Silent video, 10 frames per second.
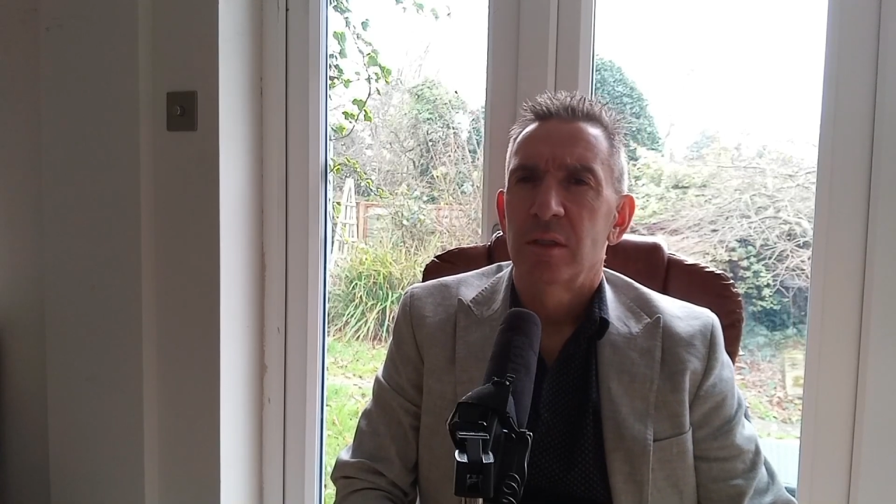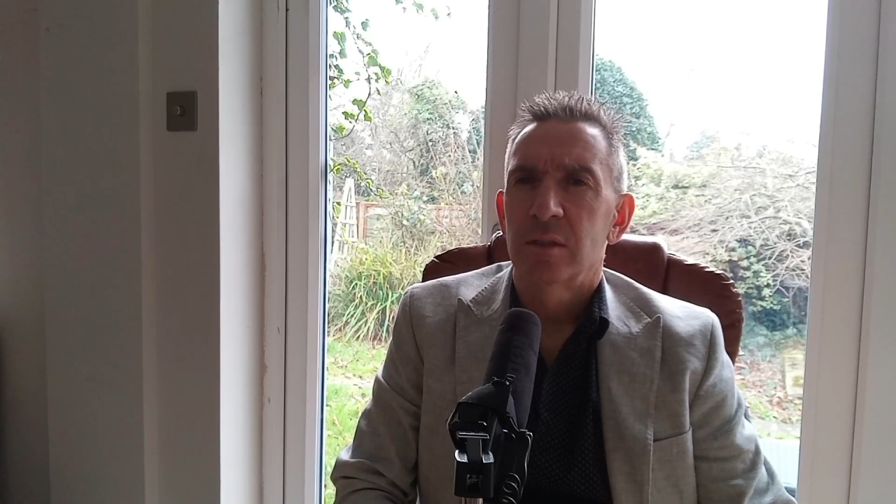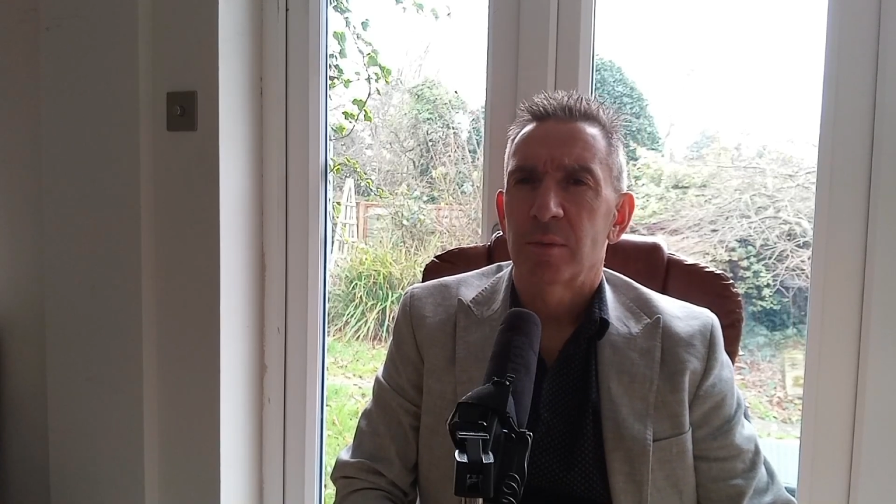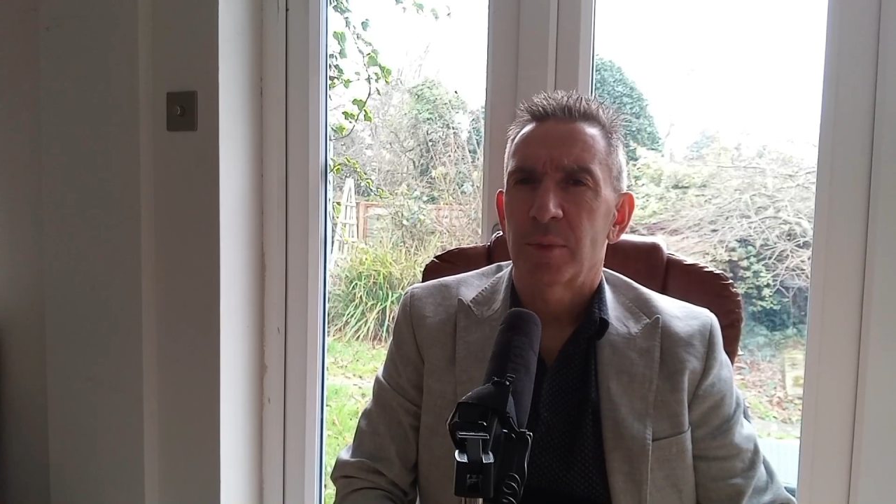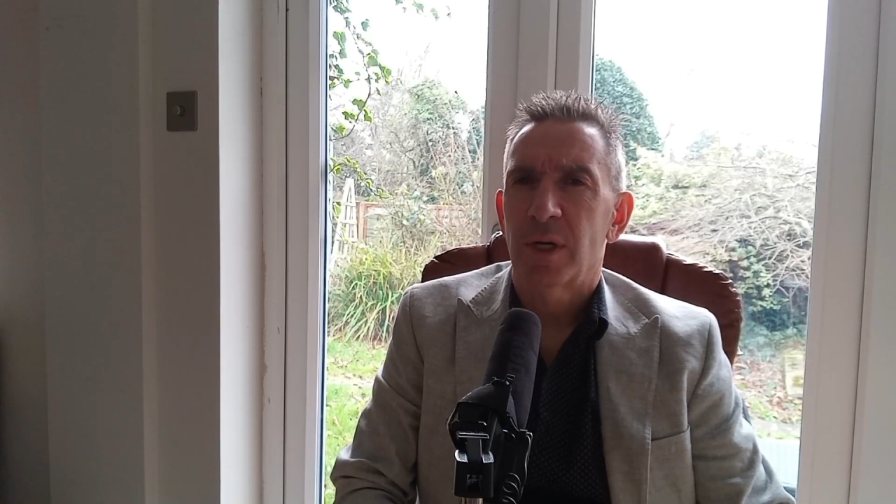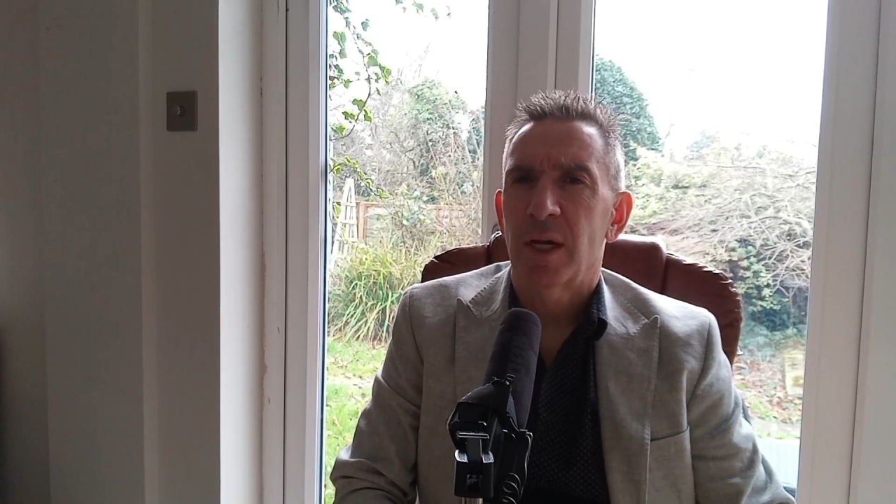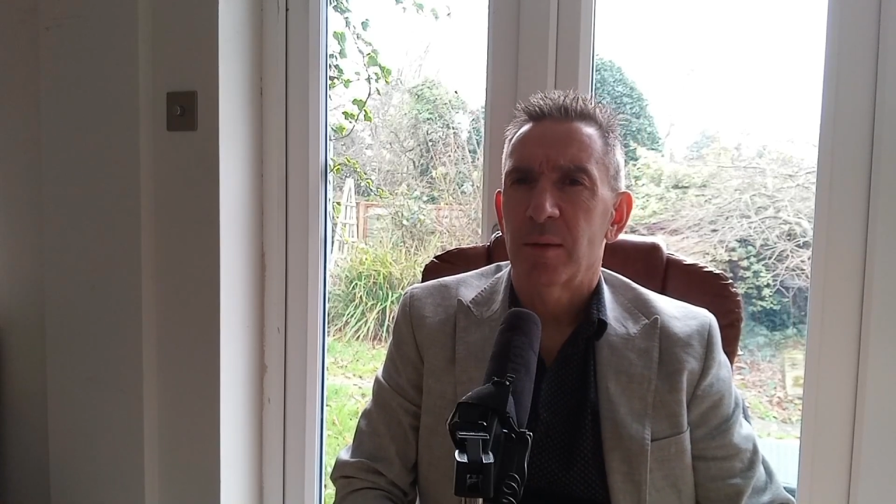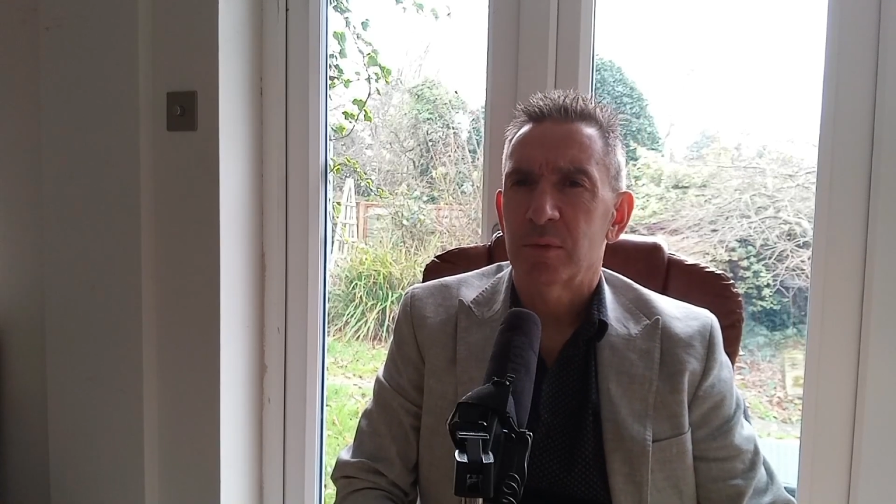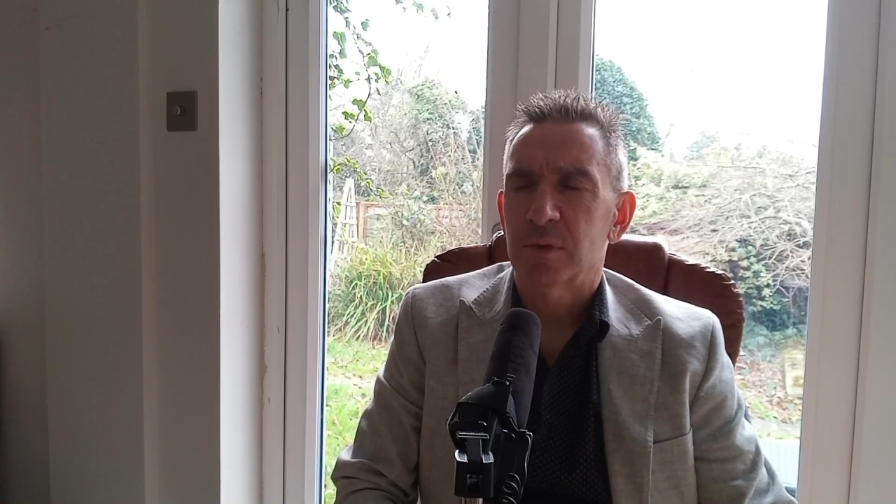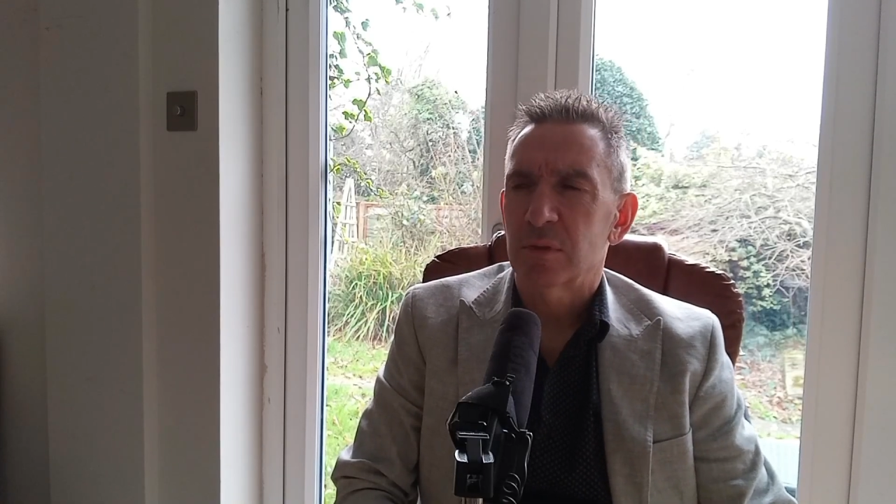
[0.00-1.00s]
but
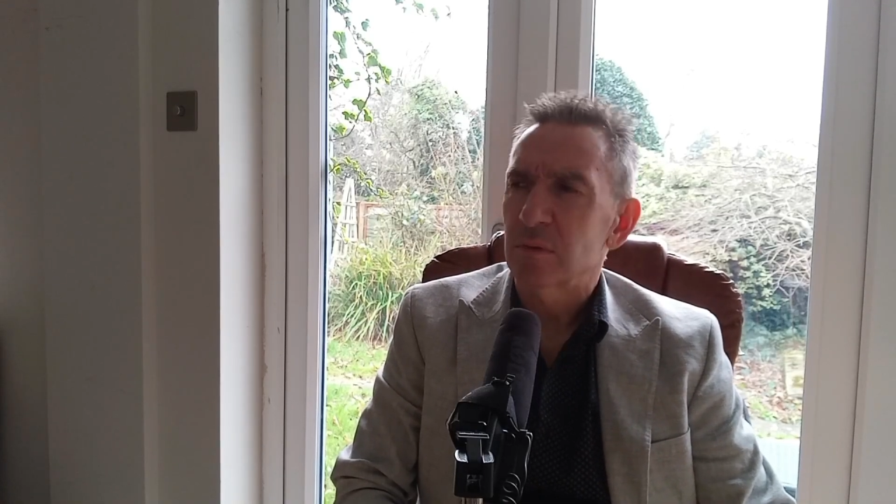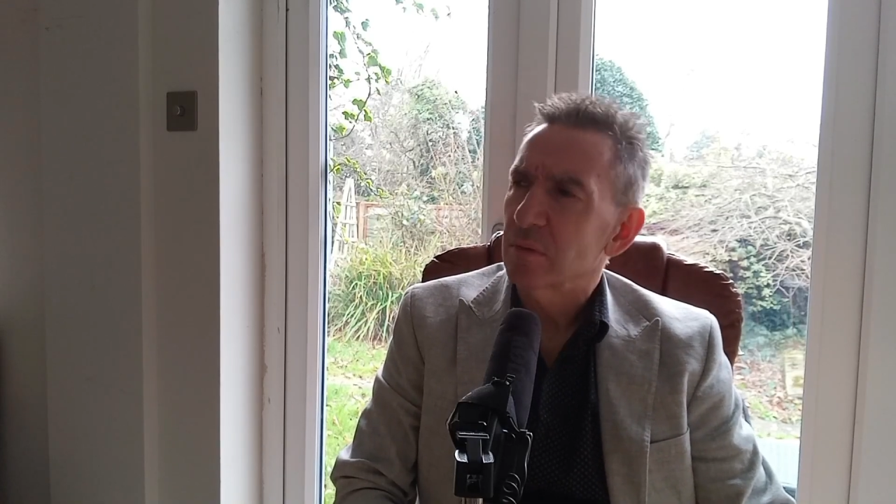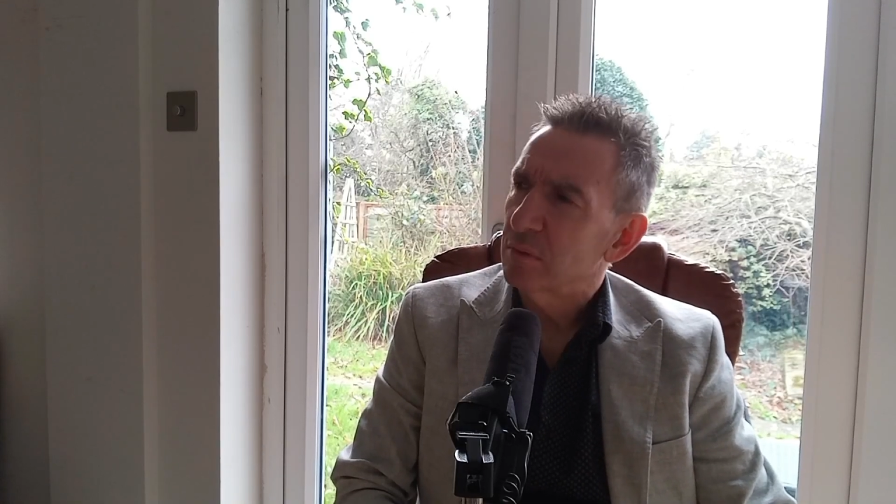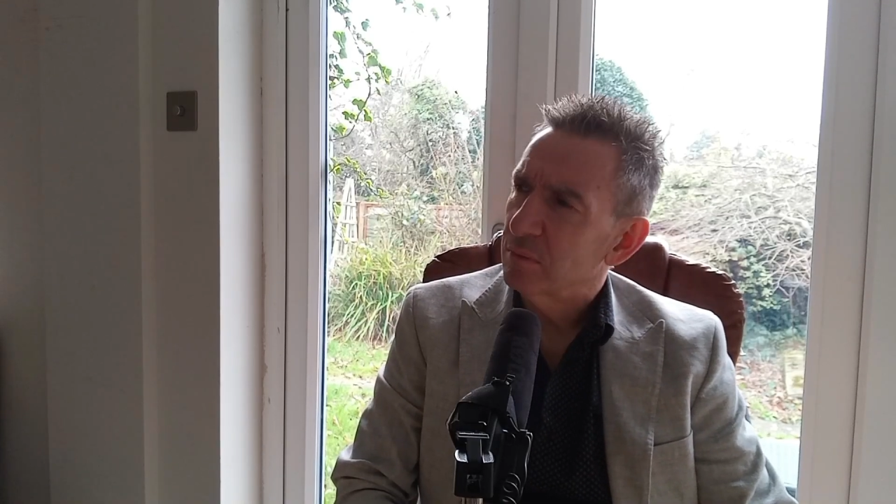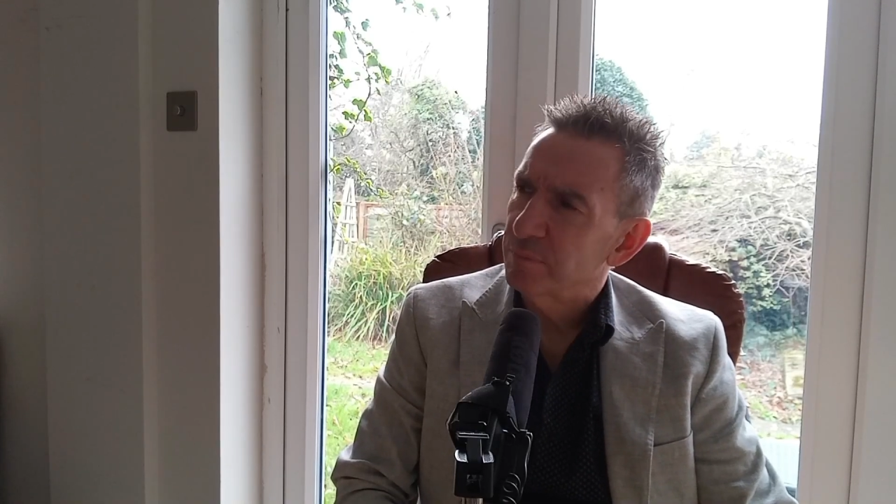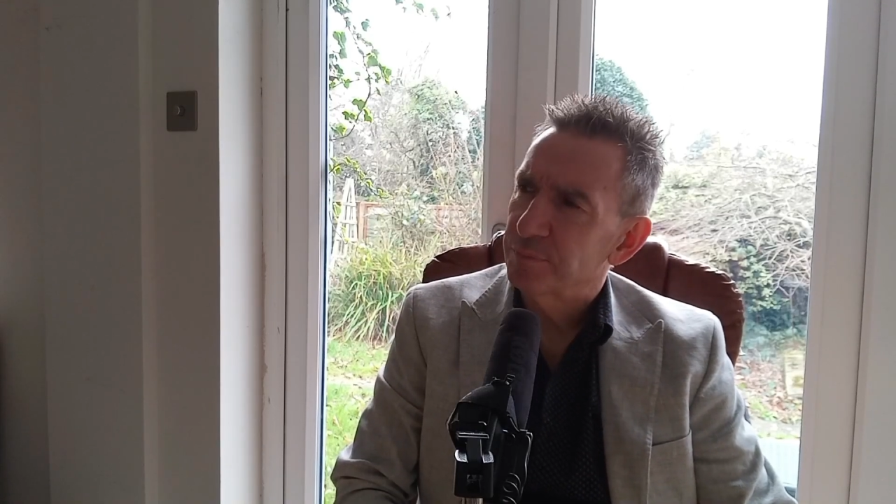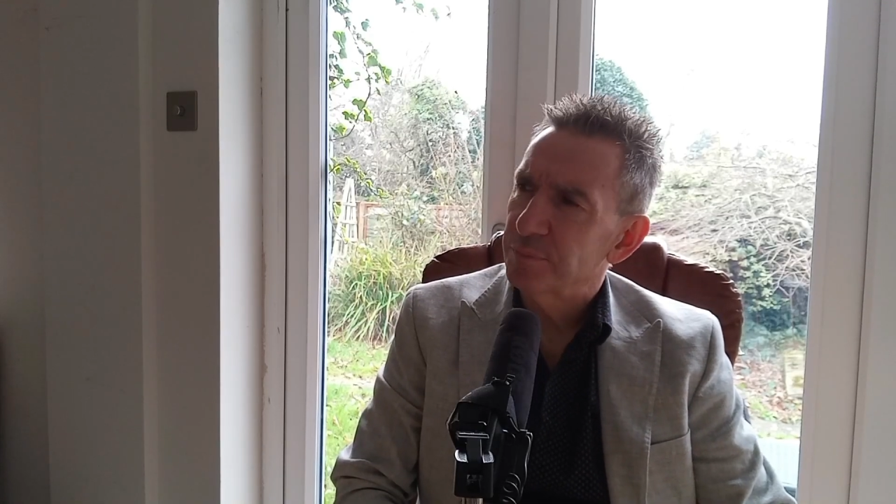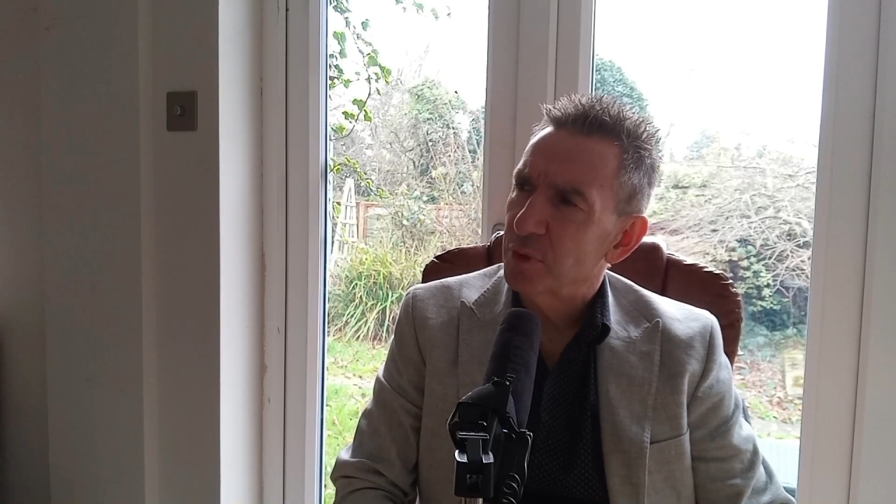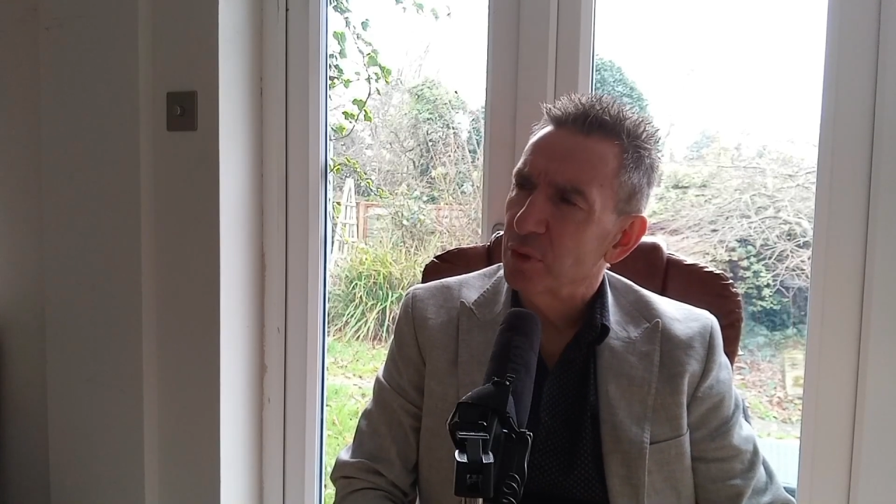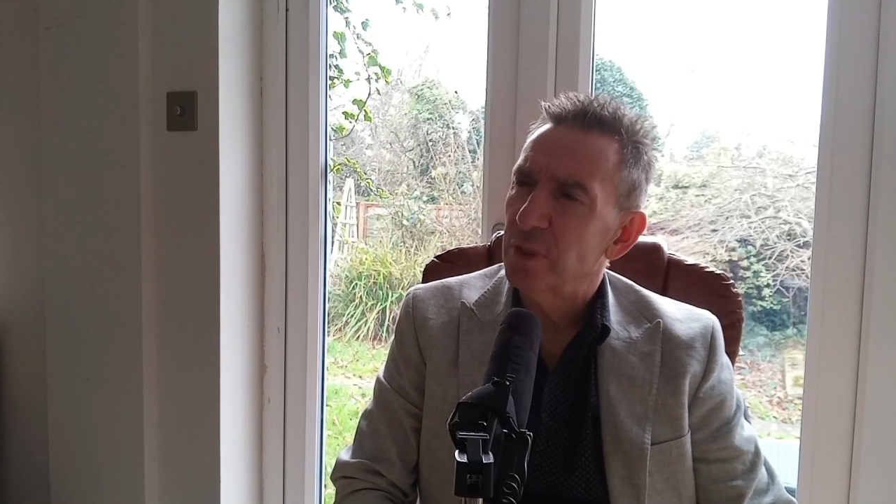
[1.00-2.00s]
perhaps could